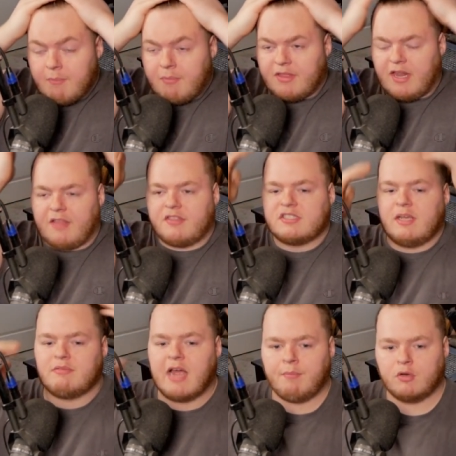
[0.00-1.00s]
But then at the
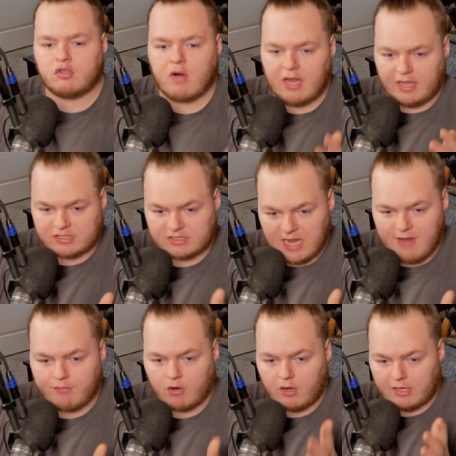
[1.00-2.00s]
same time, they're trying to, like,
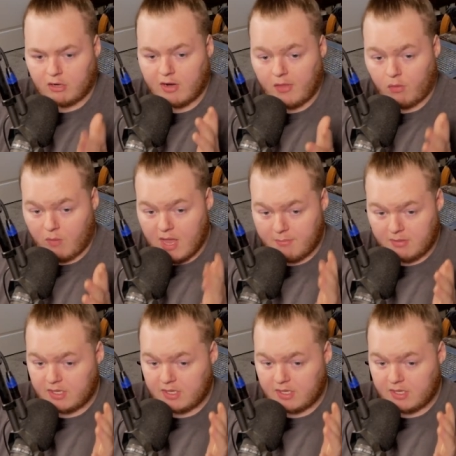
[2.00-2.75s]
save her and get her out of the way,